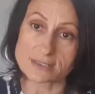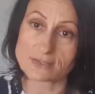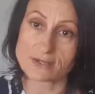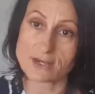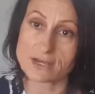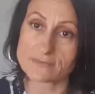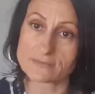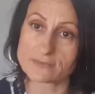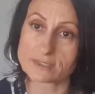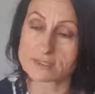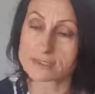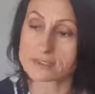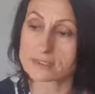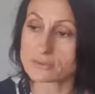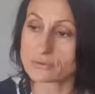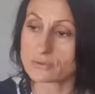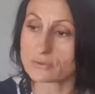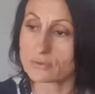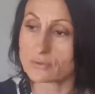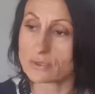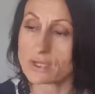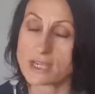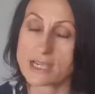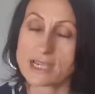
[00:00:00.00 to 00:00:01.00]
cravings.
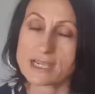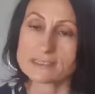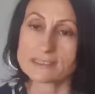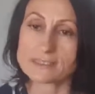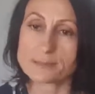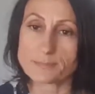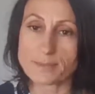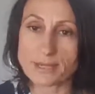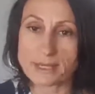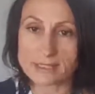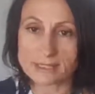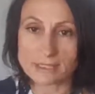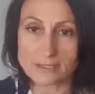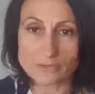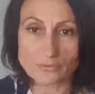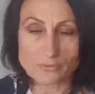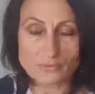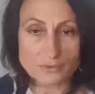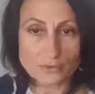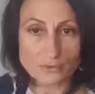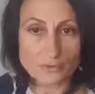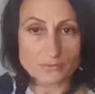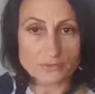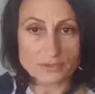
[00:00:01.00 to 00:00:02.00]
So depending
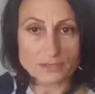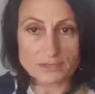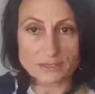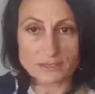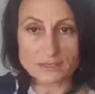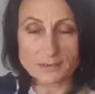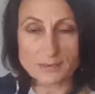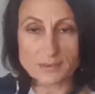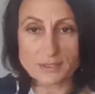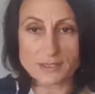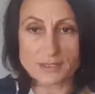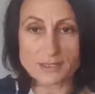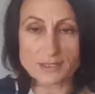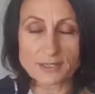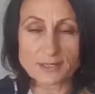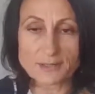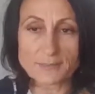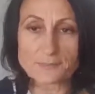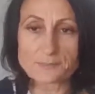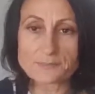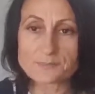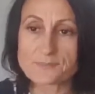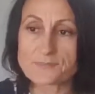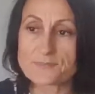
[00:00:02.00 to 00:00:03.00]
on the
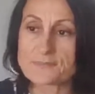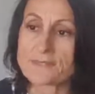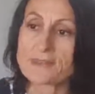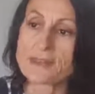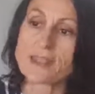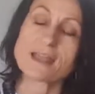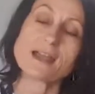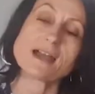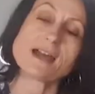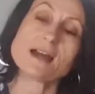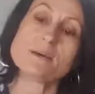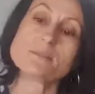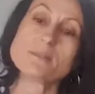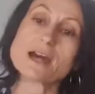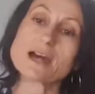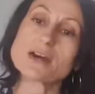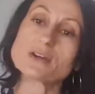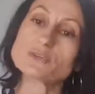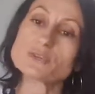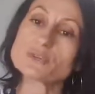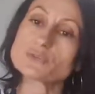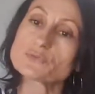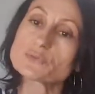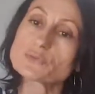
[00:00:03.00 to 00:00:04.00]

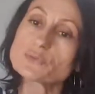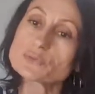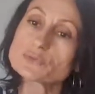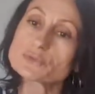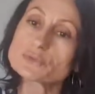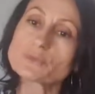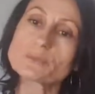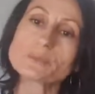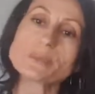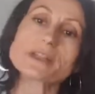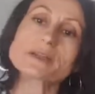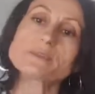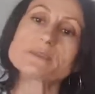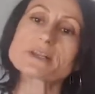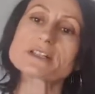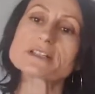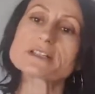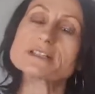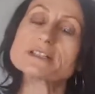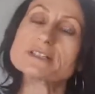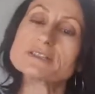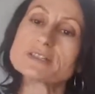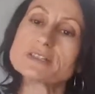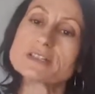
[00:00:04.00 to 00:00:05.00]
amount of good or bad
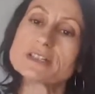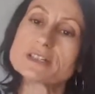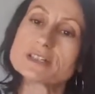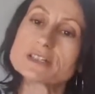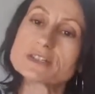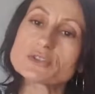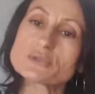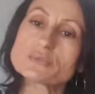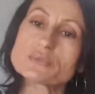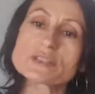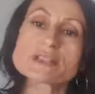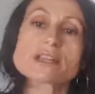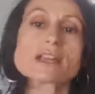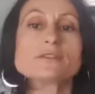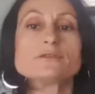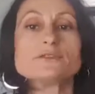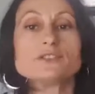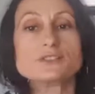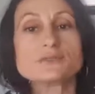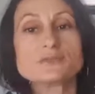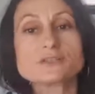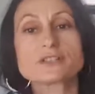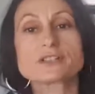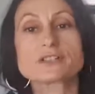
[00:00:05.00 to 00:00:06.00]
bacteria, you will have
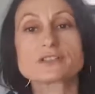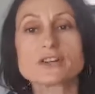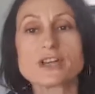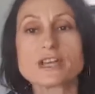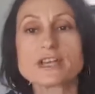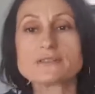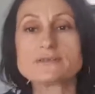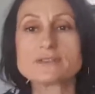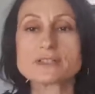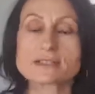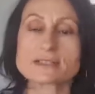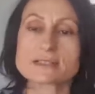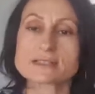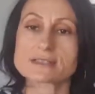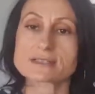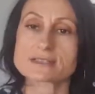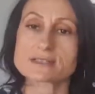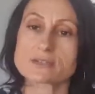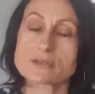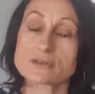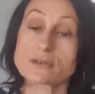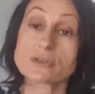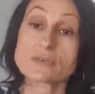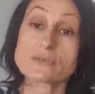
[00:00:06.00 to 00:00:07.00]
different cravings.
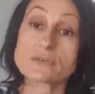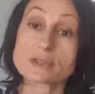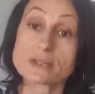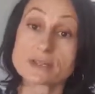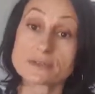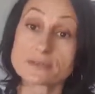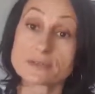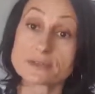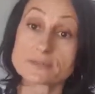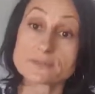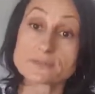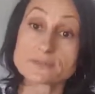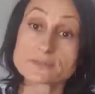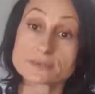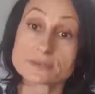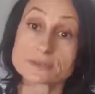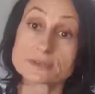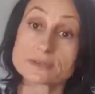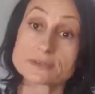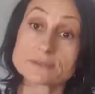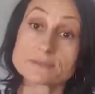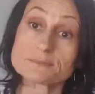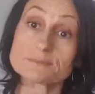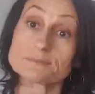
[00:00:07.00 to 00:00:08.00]
So if you have
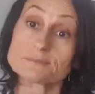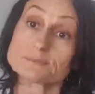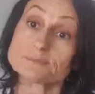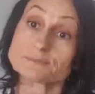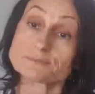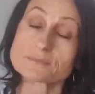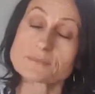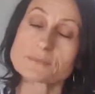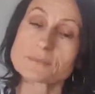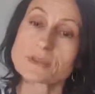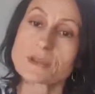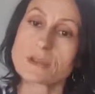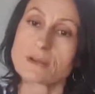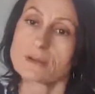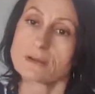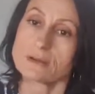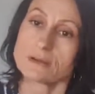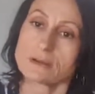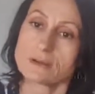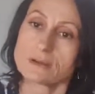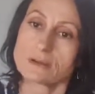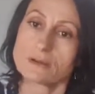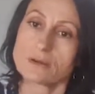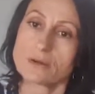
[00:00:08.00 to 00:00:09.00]
a
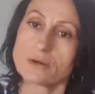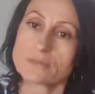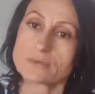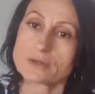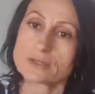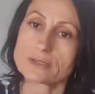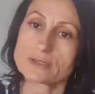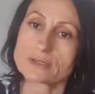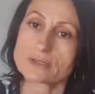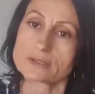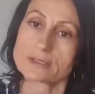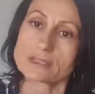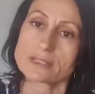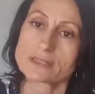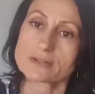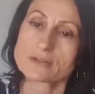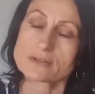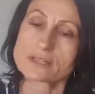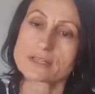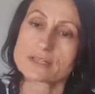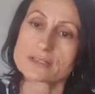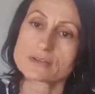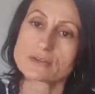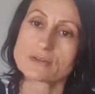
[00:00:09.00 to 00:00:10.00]
overall
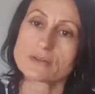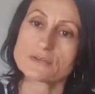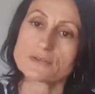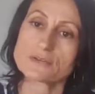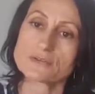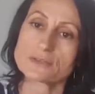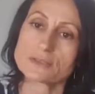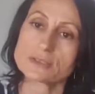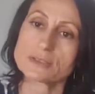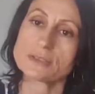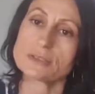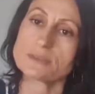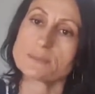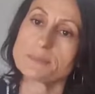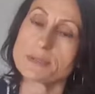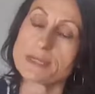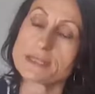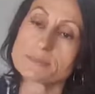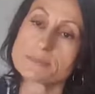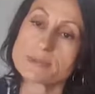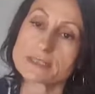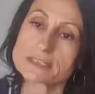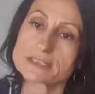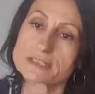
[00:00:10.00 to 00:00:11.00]
increase of
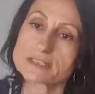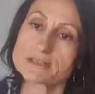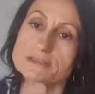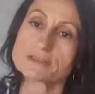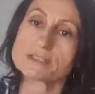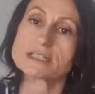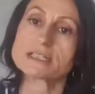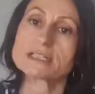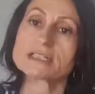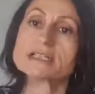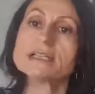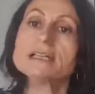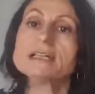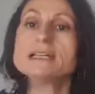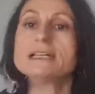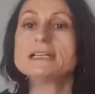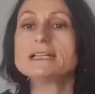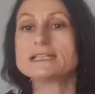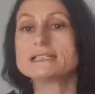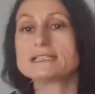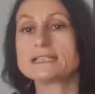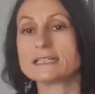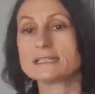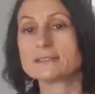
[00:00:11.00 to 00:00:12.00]
bad bacteria,
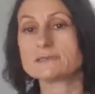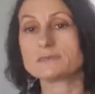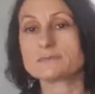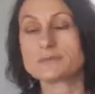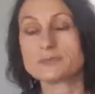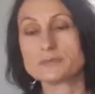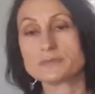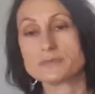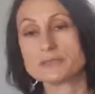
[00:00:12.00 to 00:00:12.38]
then